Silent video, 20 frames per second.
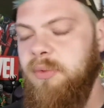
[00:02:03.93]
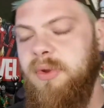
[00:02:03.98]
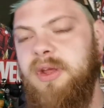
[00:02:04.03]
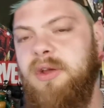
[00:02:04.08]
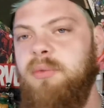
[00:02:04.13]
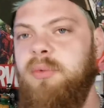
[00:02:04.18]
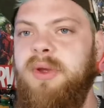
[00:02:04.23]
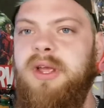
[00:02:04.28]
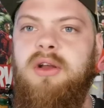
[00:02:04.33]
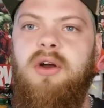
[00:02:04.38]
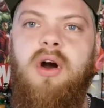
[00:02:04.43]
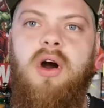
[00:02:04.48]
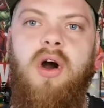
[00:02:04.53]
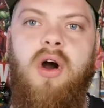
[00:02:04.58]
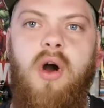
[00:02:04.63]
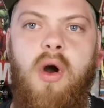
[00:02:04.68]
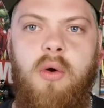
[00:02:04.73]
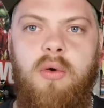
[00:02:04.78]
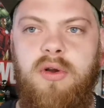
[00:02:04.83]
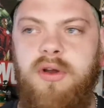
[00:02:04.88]
We
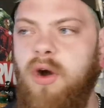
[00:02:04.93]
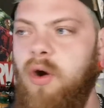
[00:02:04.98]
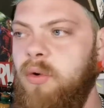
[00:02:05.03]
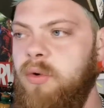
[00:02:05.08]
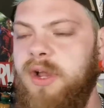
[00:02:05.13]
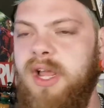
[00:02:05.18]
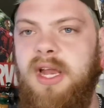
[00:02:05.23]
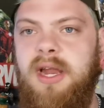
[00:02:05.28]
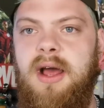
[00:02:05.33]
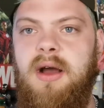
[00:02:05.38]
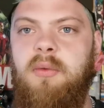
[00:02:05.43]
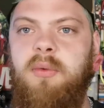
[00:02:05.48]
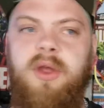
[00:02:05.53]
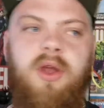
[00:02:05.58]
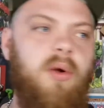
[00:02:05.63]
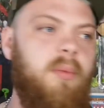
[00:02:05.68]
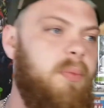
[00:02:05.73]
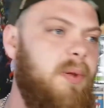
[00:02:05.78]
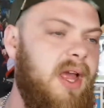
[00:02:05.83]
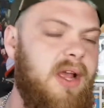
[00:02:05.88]
got Hulk hulking out.
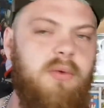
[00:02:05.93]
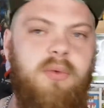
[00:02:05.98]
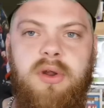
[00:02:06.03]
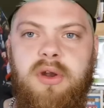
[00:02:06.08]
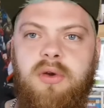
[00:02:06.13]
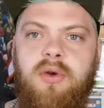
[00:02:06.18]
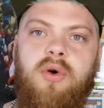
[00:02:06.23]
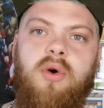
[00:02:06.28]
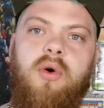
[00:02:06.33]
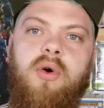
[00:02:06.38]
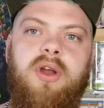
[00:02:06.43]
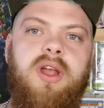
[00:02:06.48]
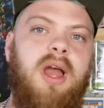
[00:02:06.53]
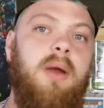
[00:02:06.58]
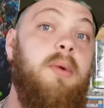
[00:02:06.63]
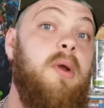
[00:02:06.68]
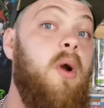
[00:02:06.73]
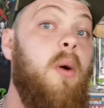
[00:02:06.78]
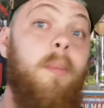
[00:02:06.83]
We got Black Widow and Hawkeye.